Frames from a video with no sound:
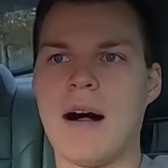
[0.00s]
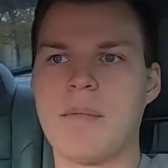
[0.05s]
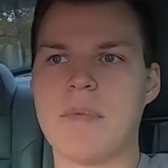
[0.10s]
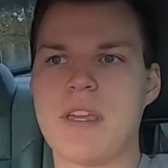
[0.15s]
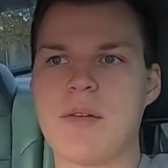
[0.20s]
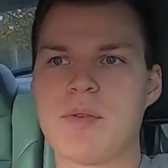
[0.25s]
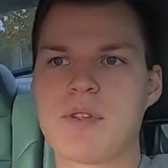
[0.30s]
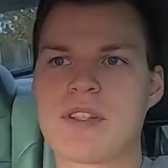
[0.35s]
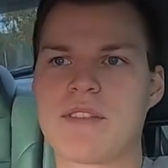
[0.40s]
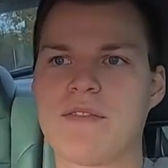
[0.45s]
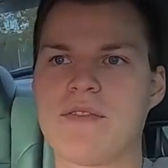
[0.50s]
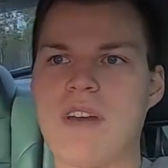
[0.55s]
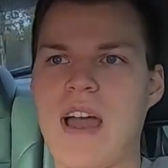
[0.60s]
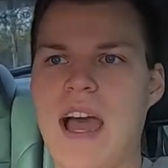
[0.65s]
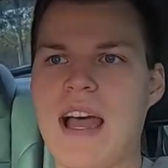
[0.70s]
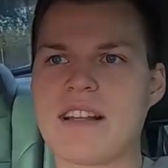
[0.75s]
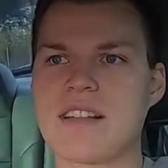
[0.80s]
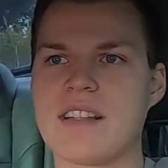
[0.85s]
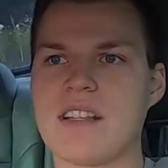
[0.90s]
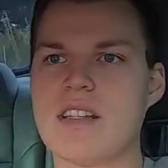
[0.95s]
it was
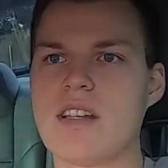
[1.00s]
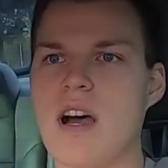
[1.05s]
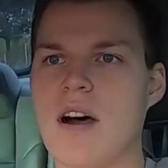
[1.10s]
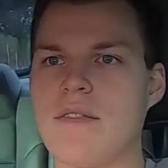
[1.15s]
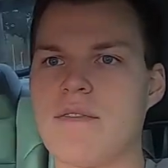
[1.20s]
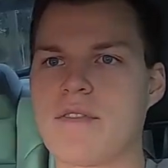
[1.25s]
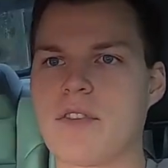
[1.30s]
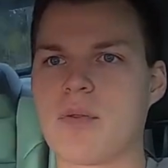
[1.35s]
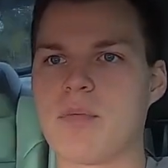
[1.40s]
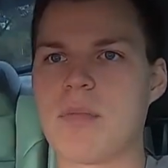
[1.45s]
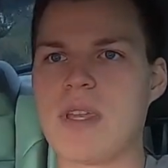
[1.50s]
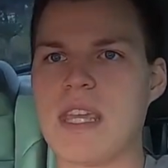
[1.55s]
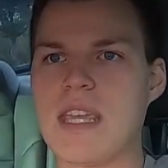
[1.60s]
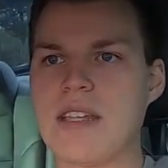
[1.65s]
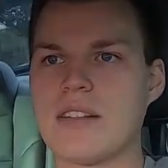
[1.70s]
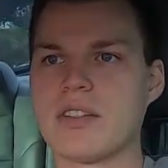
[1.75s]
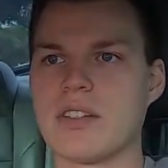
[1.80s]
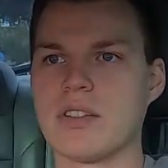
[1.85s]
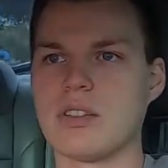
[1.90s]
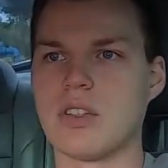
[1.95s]
fast enough for
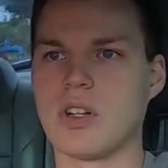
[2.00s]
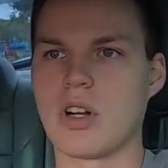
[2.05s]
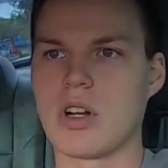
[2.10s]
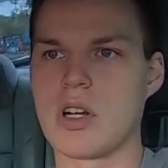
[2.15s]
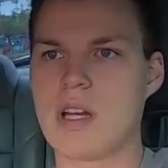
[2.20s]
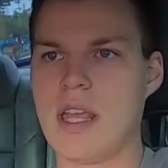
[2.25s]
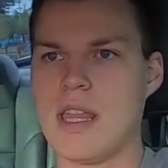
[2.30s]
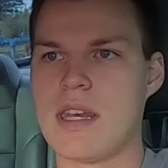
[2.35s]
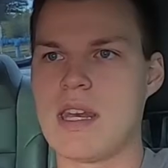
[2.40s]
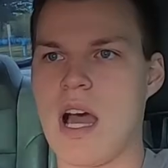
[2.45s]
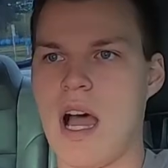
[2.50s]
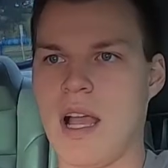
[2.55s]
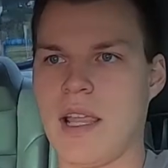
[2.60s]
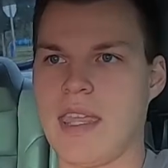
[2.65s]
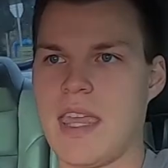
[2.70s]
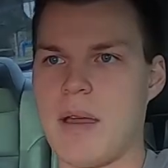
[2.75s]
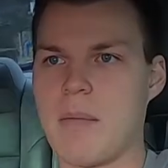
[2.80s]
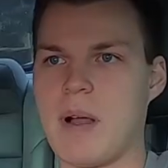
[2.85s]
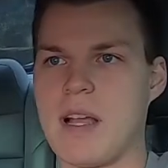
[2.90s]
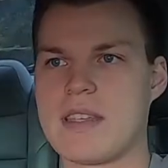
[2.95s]
me to learn and not
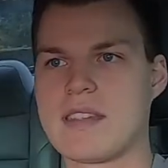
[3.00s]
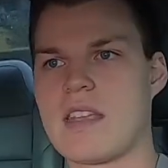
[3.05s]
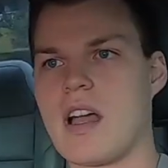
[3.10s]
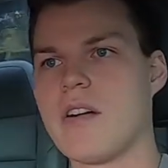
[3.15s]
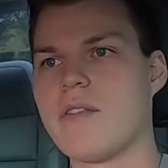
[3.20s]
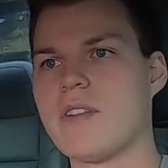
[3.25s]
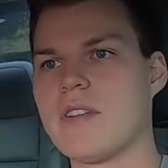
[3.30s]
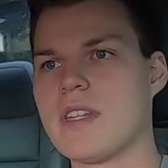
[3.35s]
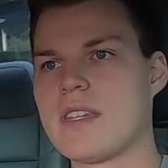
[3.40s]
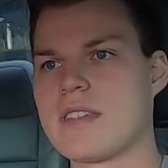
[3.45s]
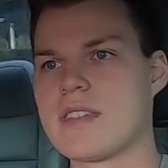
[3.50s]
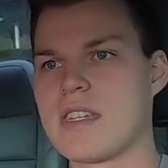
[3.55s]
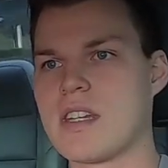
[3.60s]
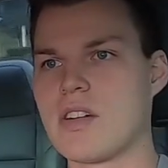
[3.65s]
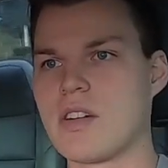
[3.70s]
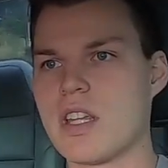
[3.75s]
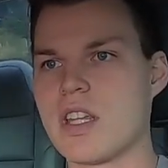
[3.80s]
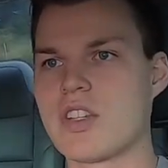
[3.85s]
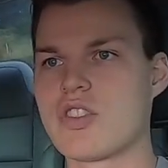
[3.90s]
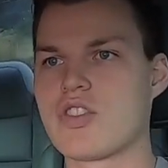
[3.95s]
get myself into
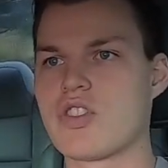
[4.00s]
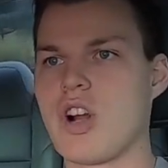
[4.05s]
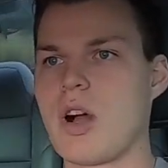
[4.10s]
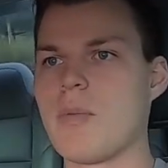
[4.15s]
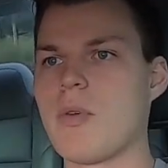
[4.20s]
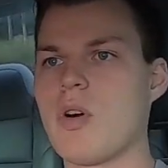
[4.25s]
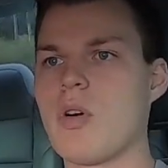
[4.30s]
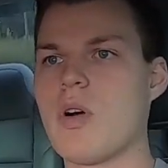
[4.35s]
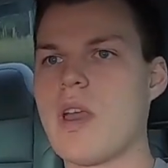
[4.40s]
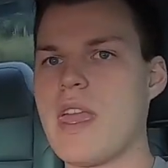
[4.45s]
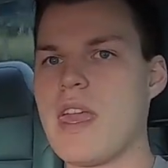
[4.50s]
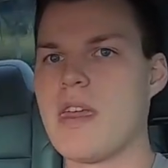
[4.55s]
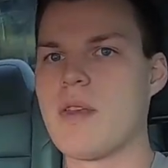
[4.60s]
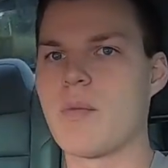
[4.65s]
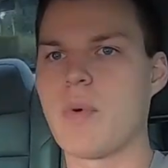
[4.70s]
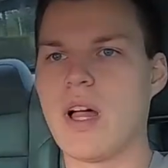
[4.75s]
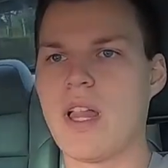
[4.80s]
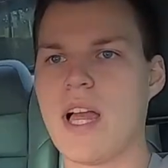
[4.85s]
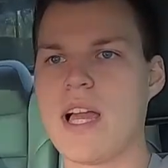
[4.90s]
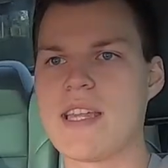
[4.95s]
serious trouble.
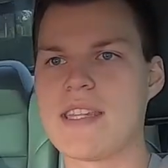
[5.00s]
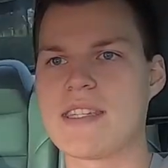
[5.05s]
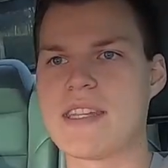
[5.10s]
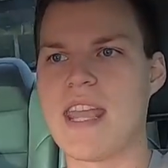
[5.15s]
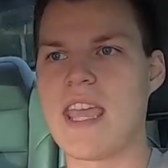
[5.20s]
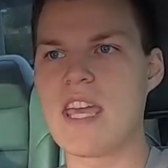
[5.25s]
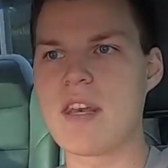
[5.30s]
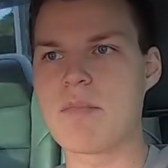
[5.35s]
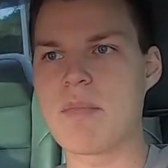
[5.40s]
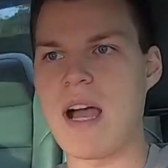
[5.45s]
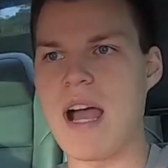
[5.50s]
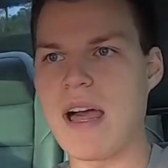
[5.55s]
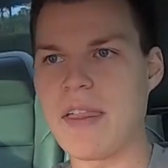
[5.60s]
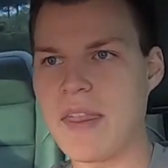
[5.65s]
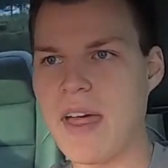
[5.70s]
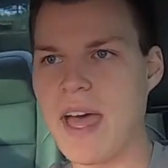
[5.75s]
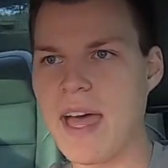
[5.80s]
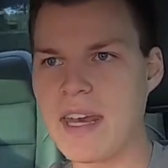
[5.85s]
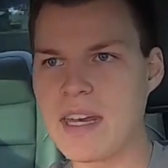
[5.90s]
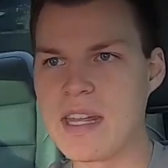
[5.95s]
And while I stand by
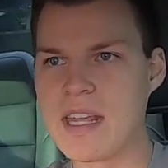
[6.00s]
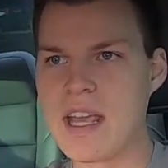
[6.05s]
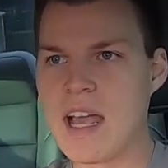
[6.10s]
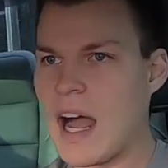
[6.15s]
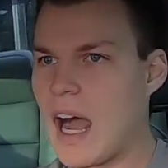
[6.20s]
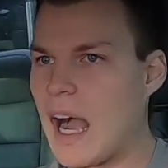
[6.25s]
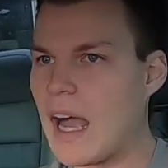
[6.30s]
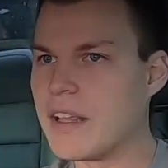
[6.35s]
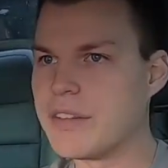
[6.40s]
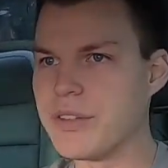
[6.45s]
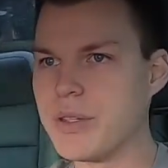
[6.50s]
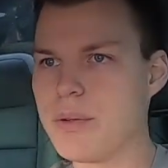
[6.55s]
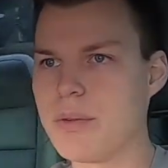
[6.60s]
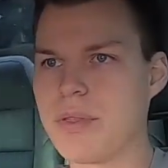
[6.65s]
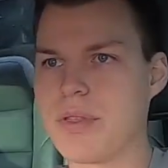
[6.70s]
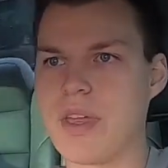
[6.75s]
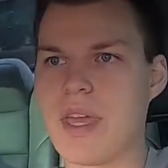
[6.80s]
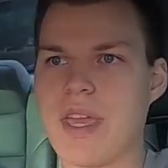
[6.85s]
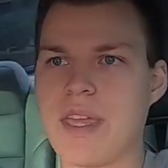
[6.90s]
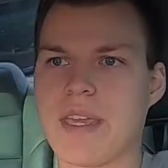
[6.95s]
that, I do
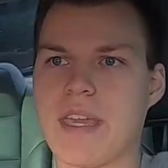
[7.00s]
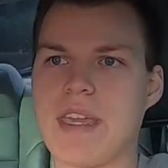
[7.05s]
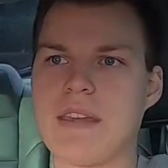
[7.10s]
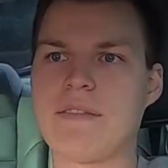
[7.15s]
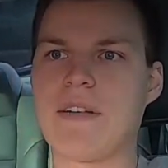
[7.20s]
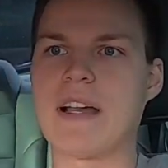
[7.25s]
think if